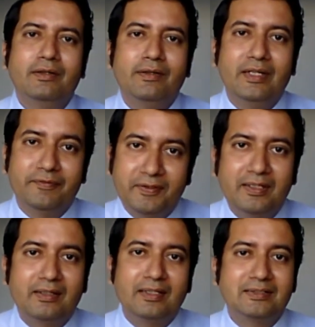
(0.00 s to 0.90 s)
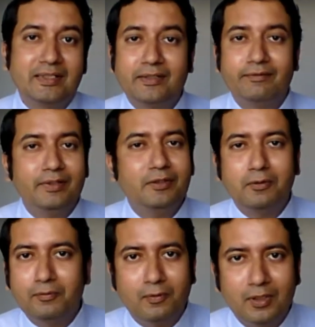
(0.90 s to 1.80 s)
definitely said, we
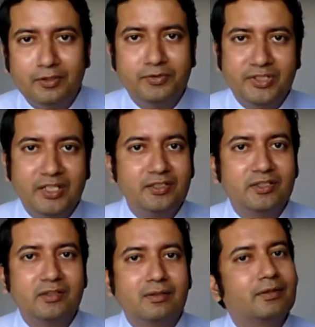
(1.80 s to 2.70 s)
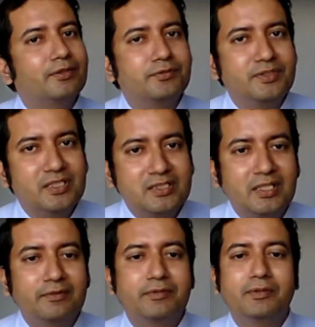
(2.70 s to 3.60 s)
don't want to change it, you just
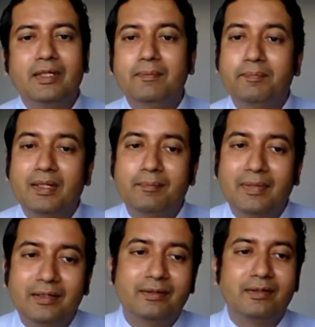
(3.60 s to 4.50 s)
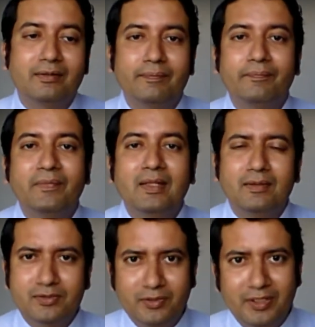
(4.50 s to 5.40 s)
have to implement it.
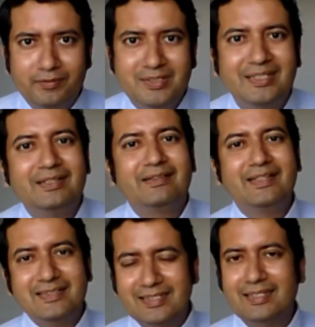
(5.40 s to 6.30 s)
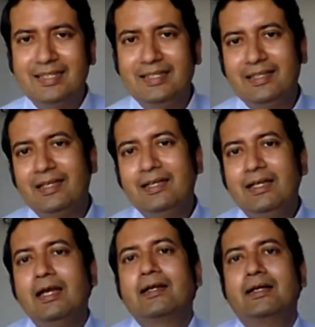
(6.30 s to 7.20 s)
So it was intrinsically
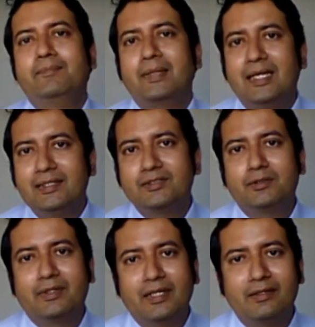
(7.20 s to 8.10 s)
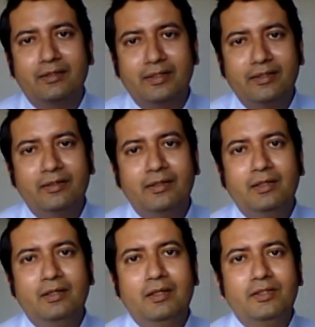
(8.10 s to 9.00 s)
a compliance oriented
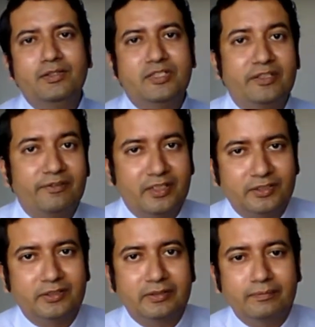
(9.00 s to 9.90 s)
generation.